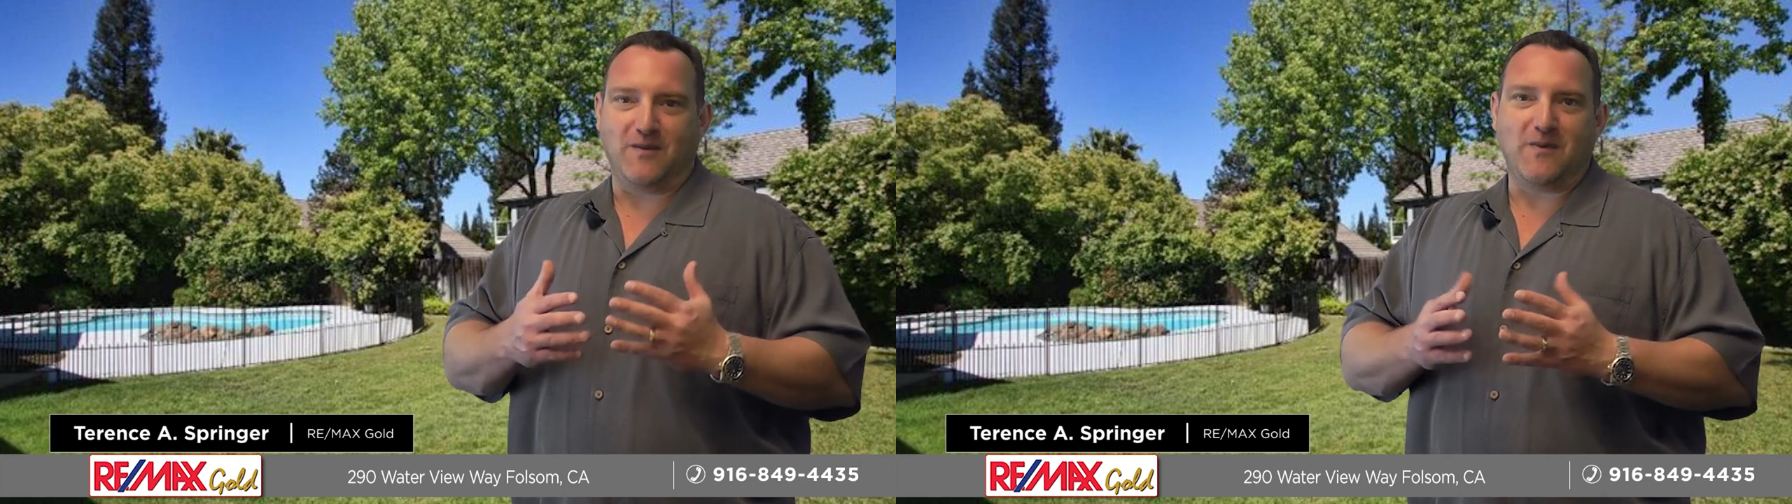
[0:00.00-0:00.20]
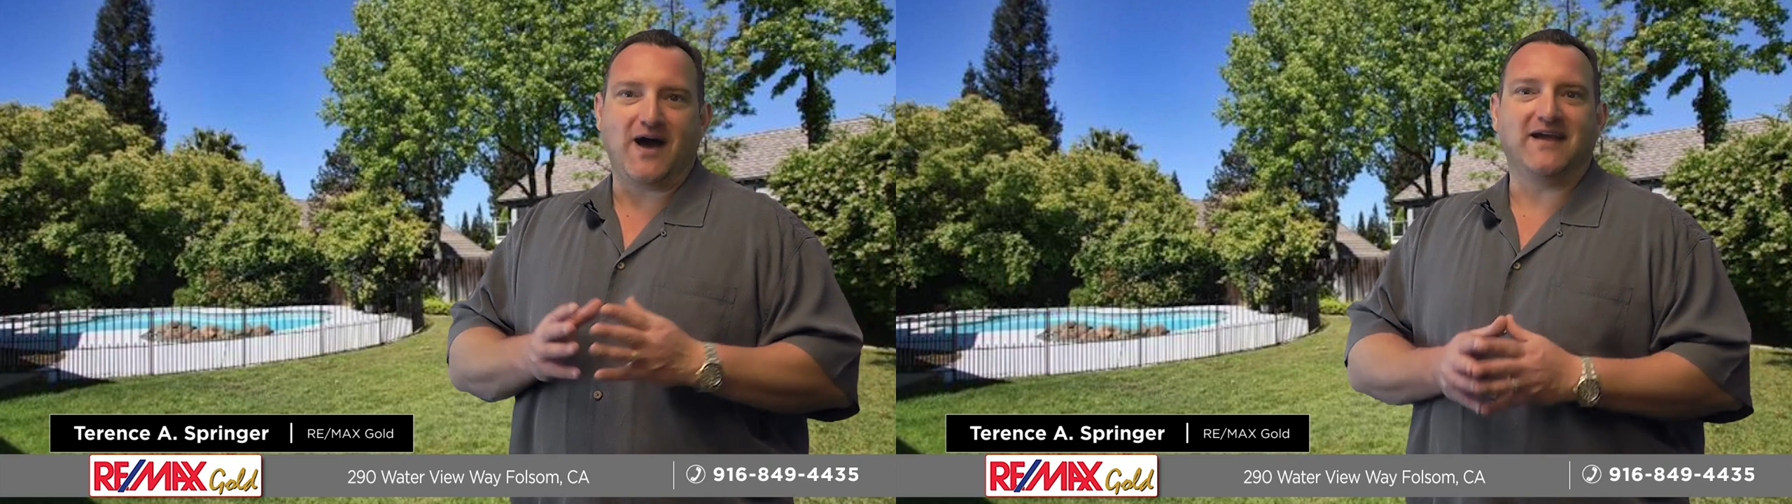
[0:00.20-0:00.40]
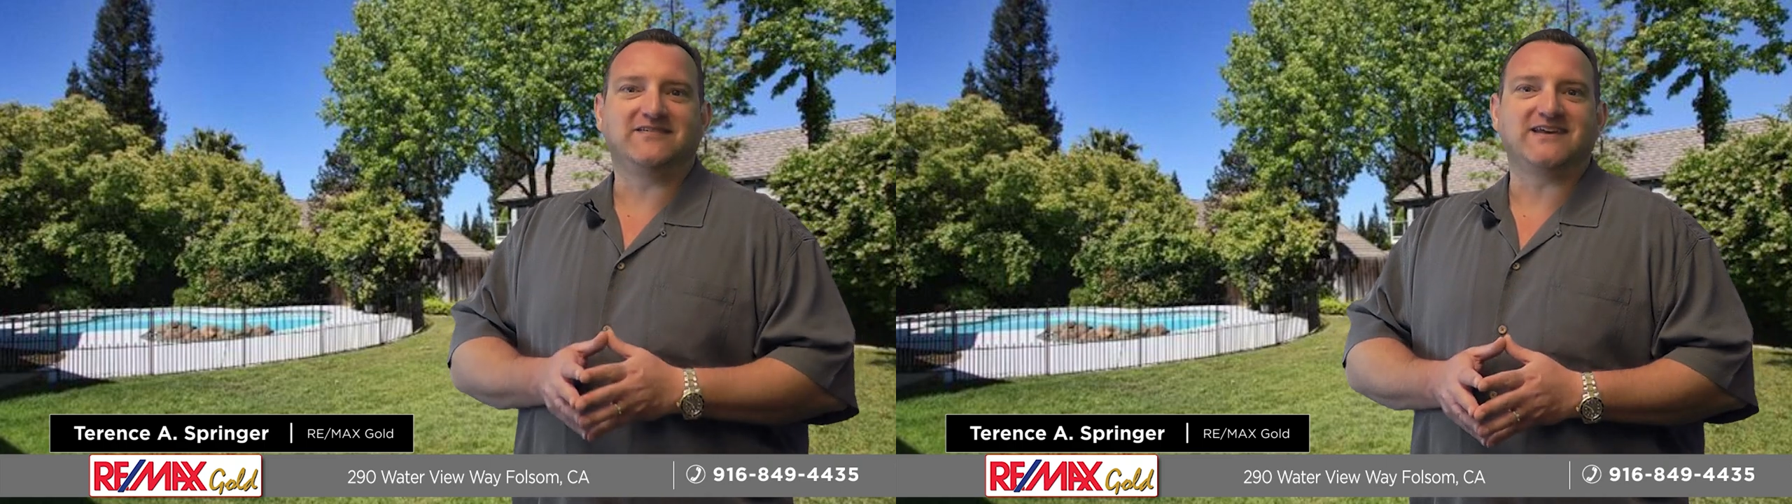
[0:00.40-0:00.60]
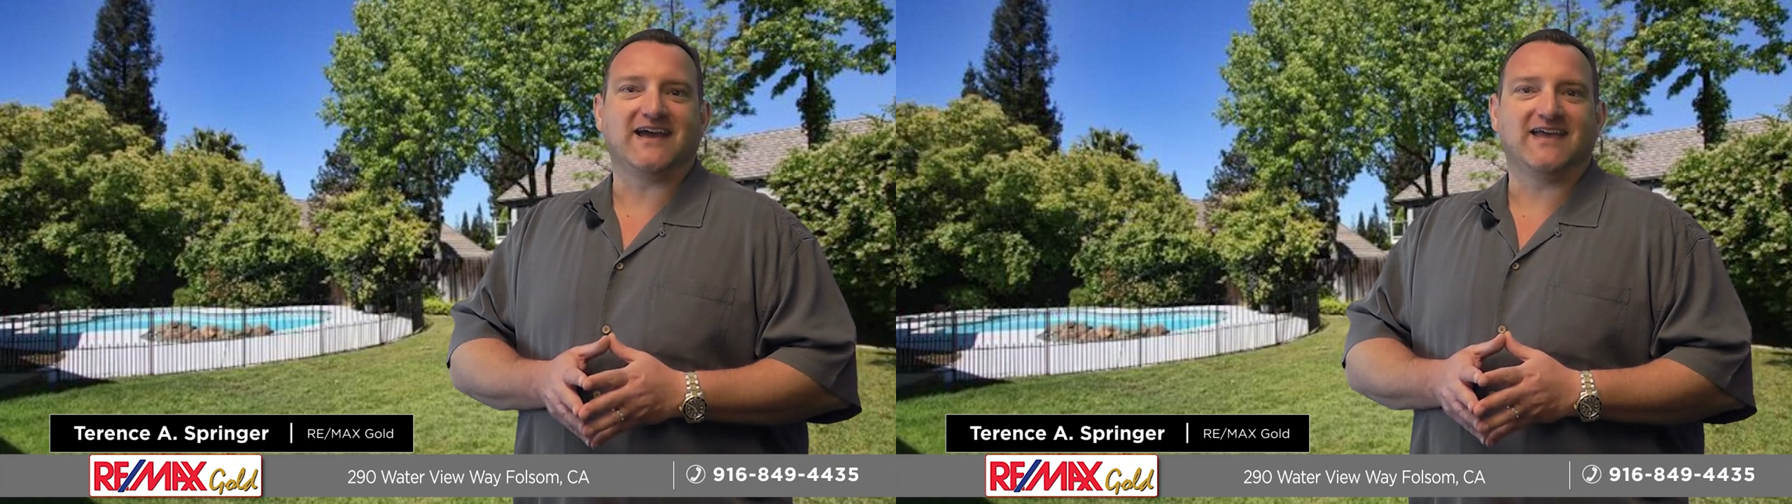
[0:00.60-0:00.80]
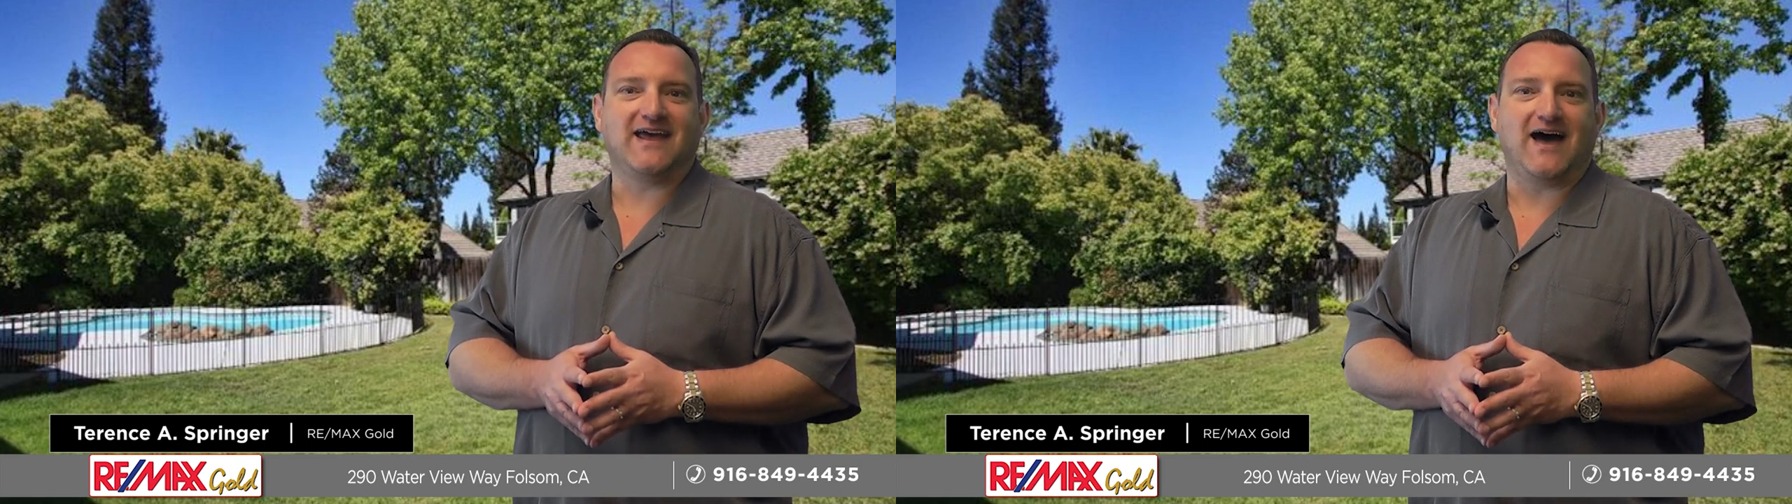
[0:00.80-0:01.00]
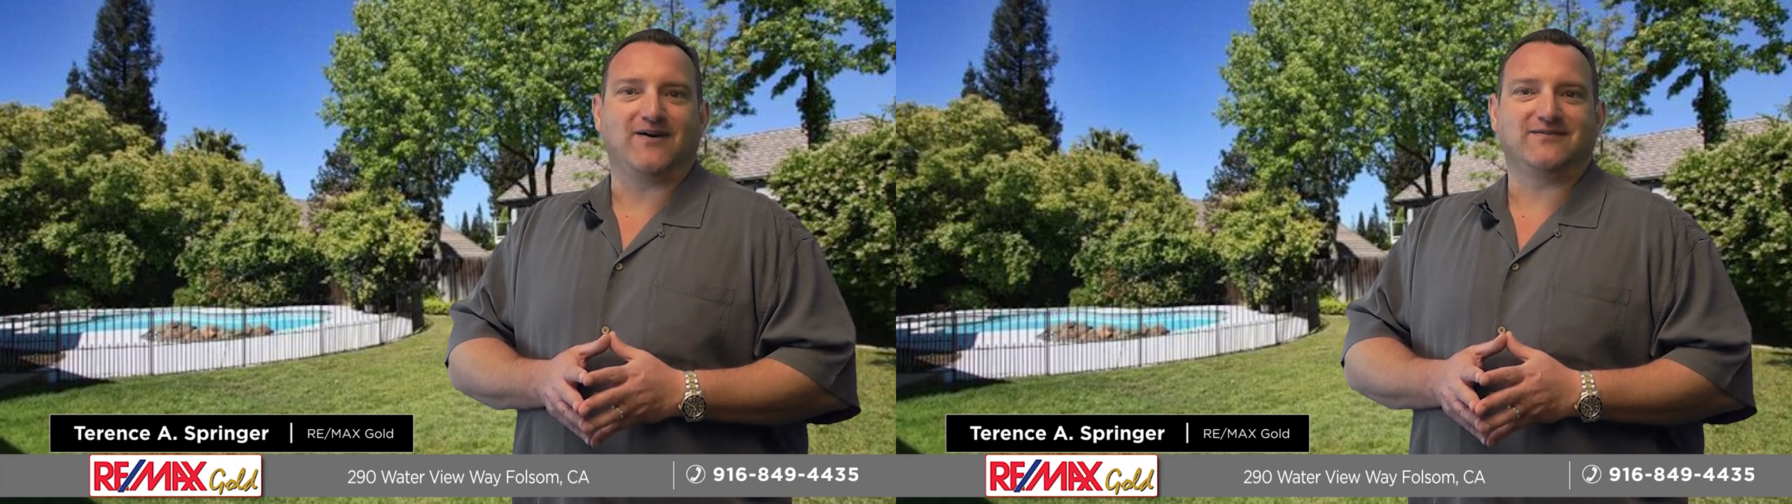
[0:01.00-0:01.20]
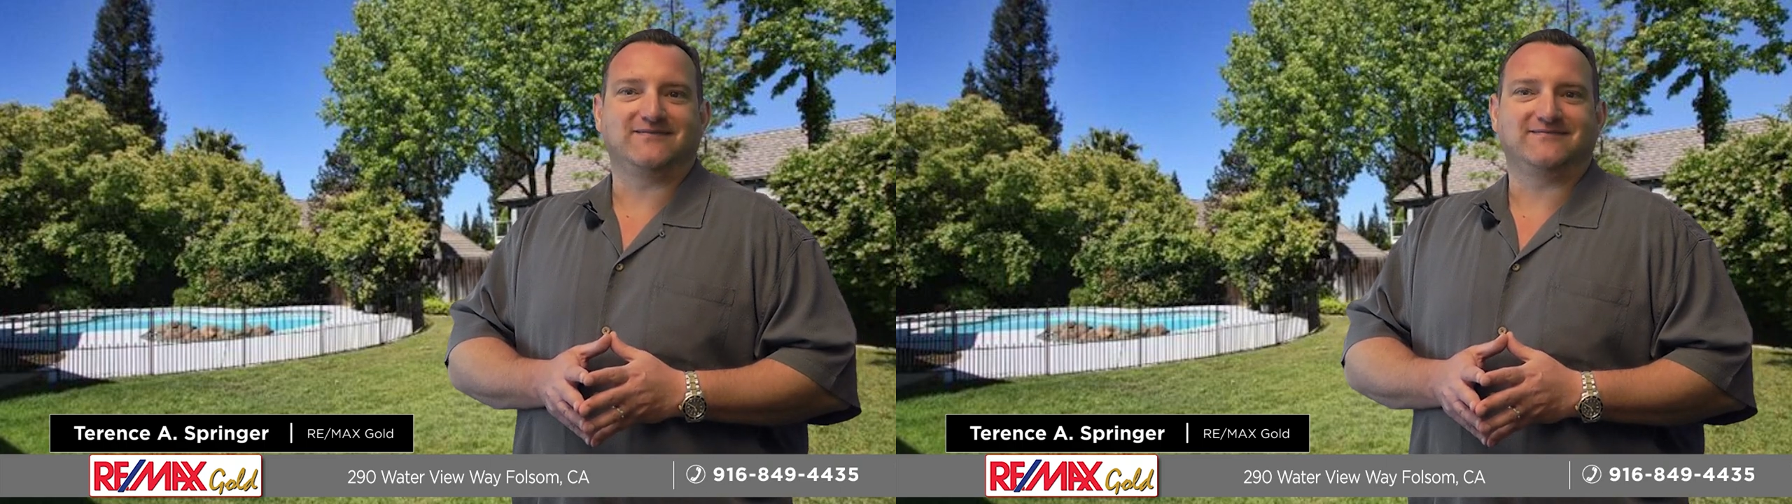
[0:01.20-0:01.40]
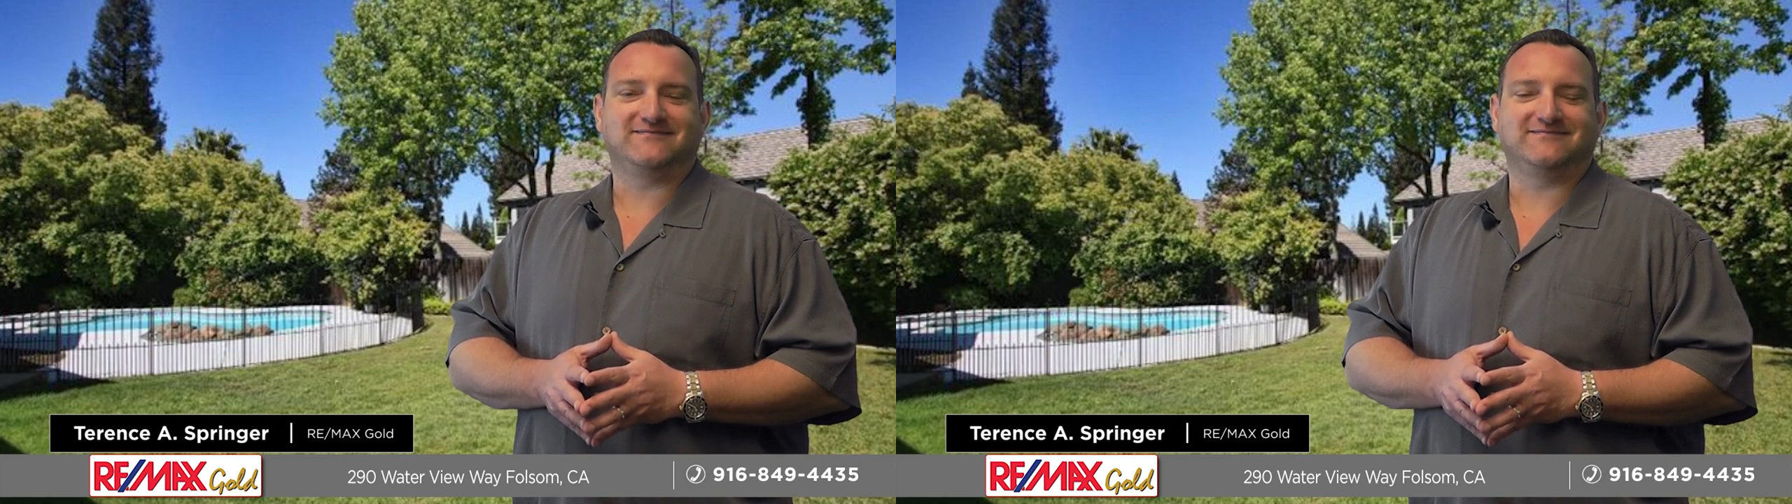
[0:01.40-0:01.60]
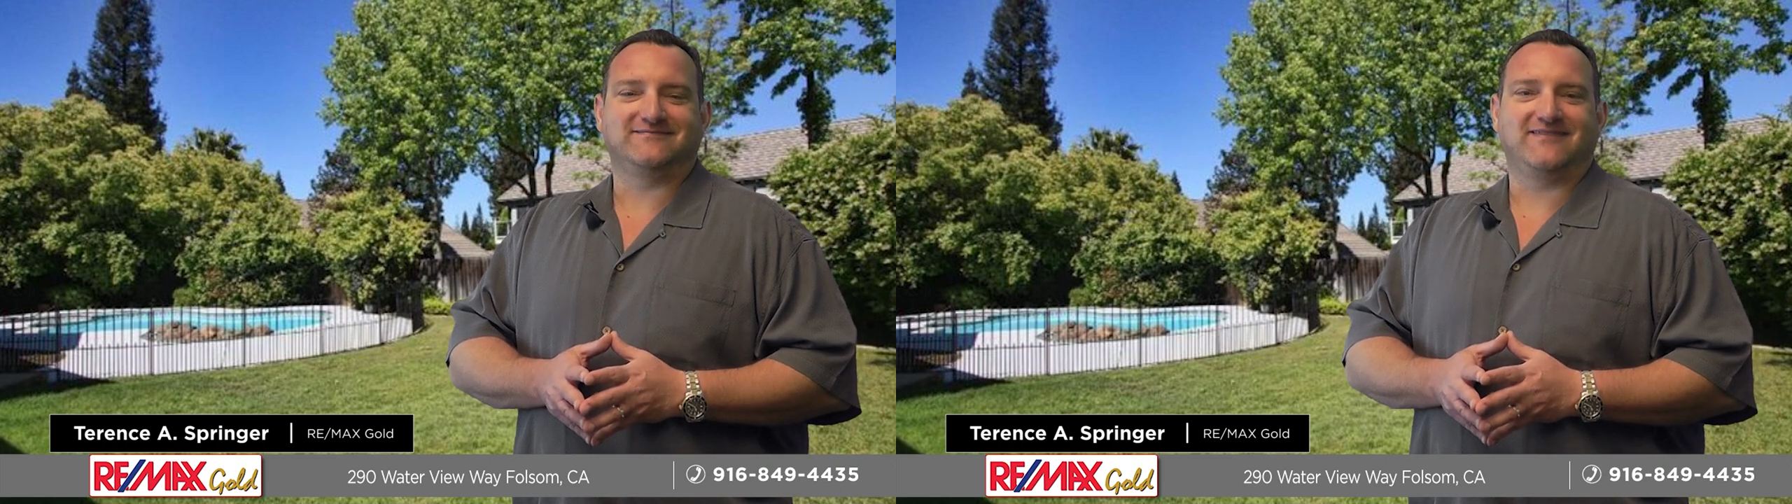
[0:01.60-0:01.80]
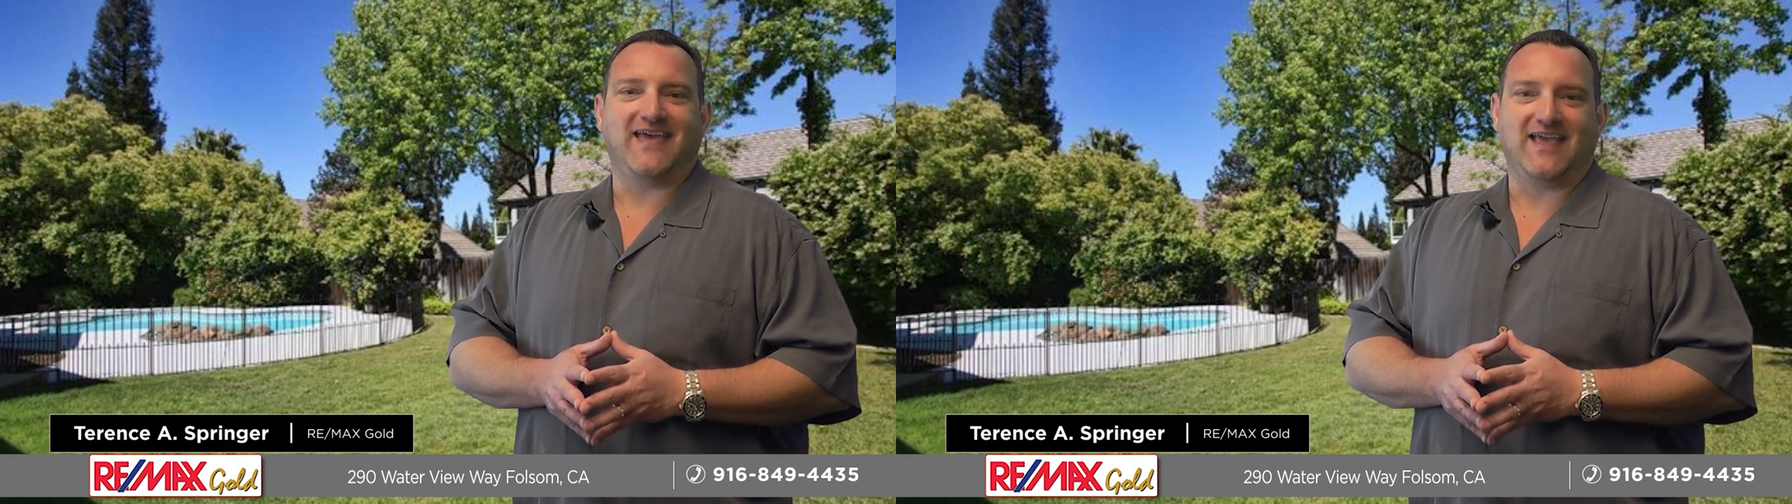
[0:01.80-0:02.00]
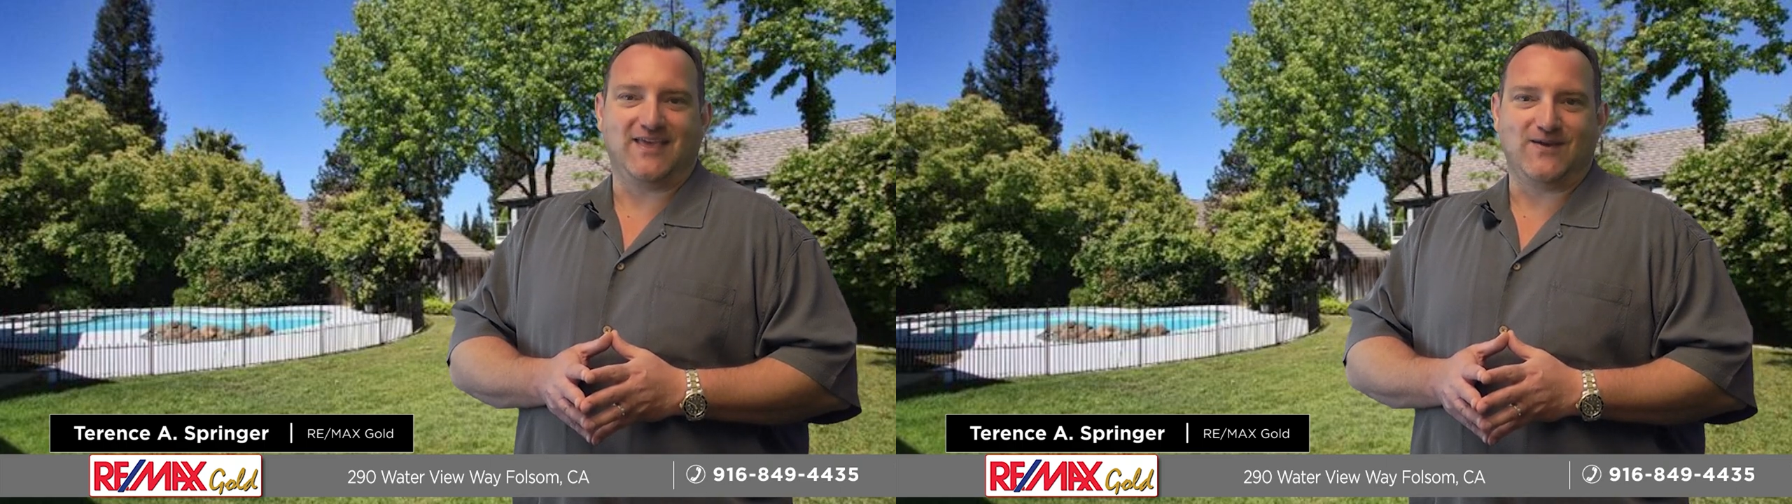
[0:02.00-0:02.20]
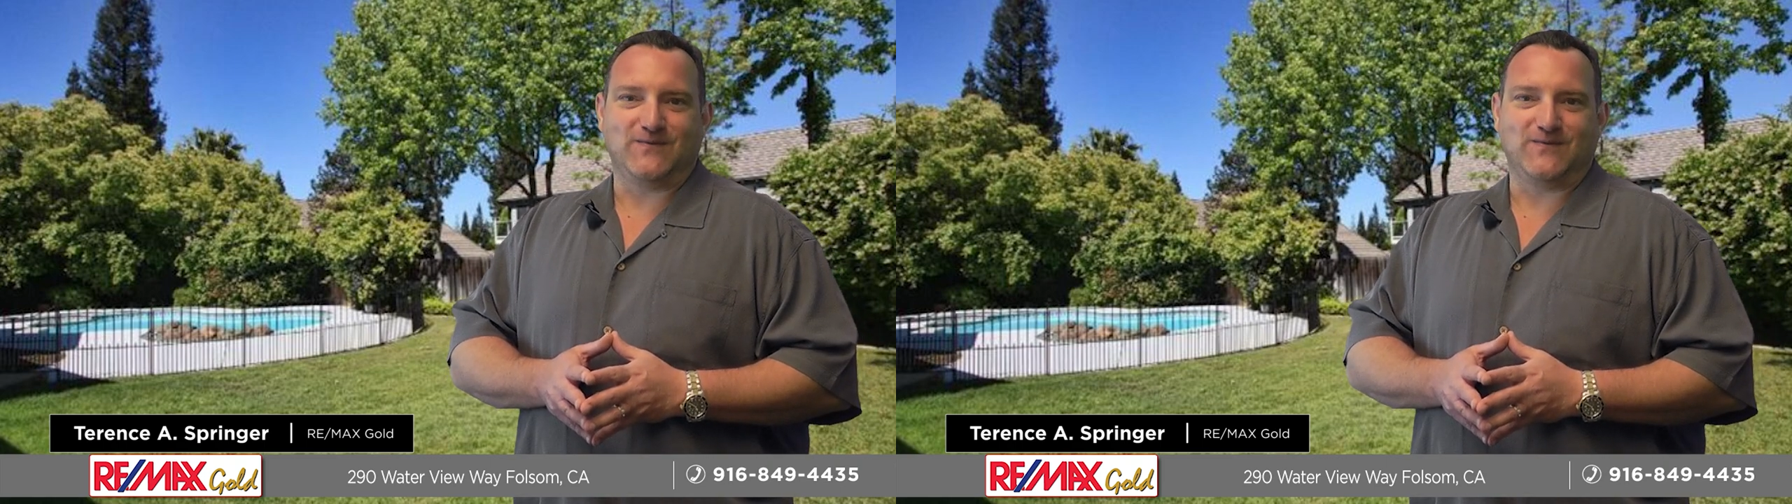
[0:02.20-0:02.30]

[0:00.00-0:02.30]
come by and check it out. Thank